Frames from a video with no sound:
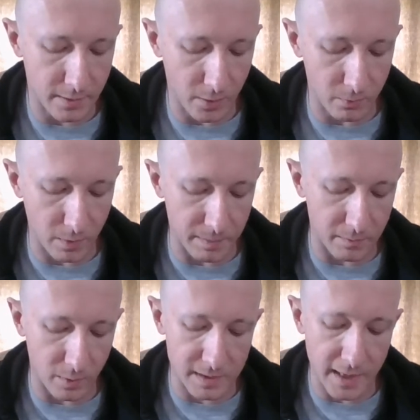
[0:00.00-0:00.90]
The old
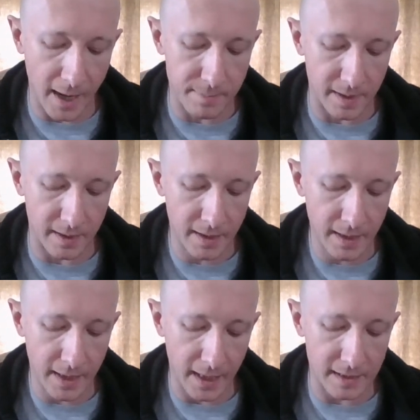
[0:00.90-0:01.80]
woman was happy
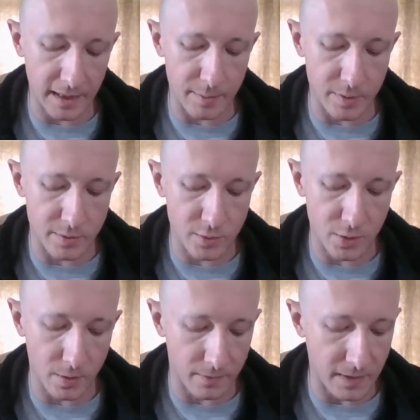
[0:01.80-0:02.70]
and labored
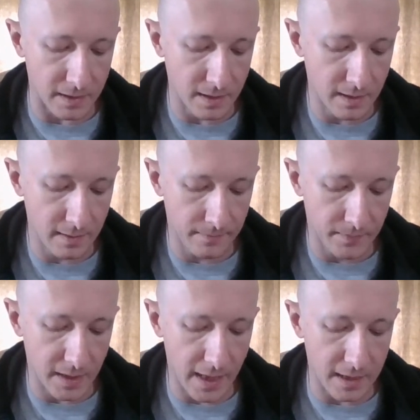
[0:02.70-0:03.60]
to her feet.
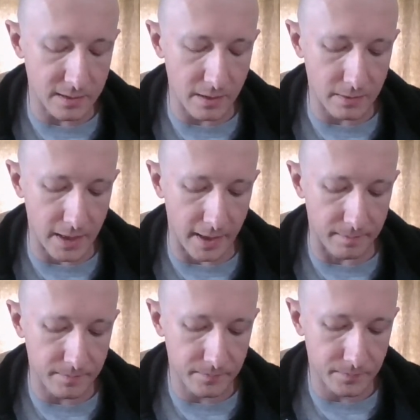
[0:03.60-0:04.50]
"He has no name.
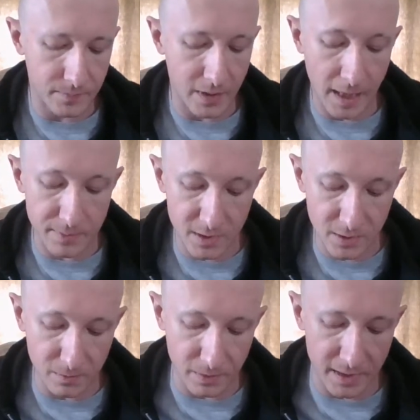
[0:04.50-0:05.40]
Perhaps you
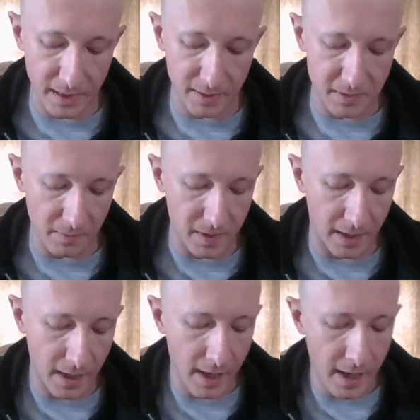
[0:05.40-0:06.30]
will think of
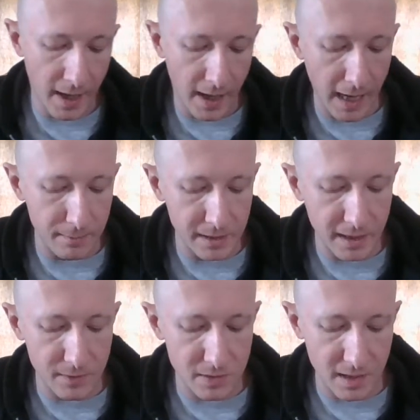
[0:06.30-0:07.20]
something. I will
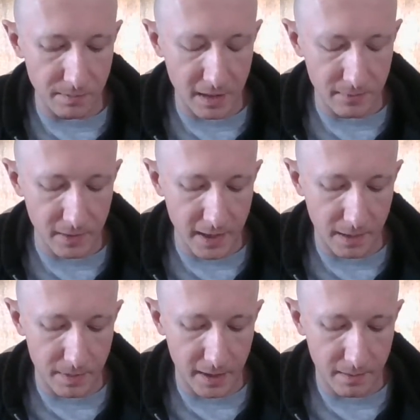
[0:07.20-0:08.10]
give you something for
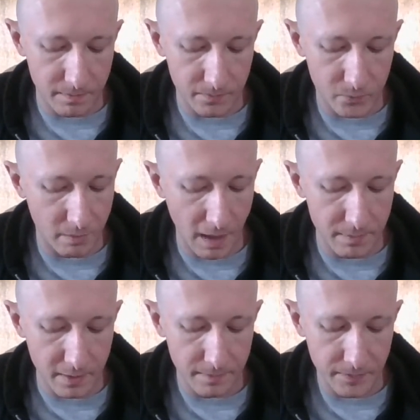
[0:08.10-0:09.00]
keeping him.
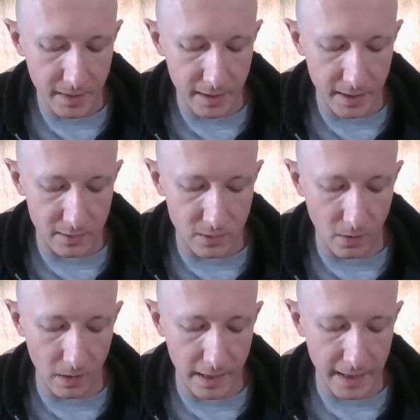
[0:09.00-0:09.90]
Remember, he is
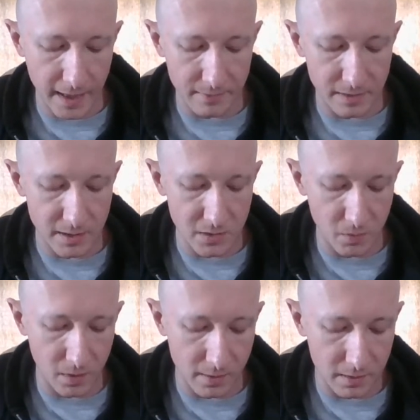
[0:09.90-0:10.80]
all I have in this
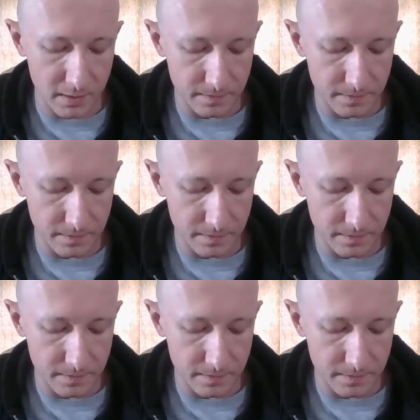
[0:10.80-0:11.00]
world."